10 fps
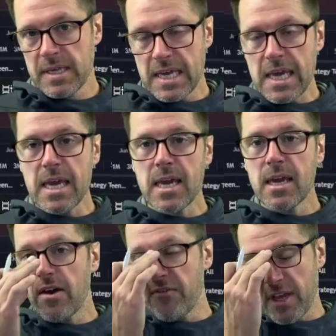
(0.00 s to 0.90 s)
key
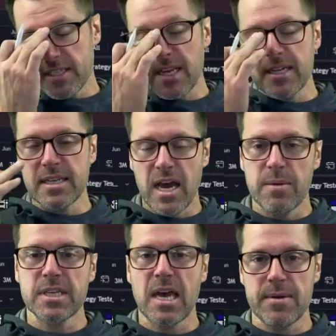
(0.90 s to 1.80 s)
events and
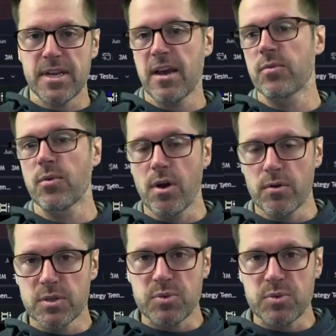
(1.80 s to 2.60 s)
times coming down the road.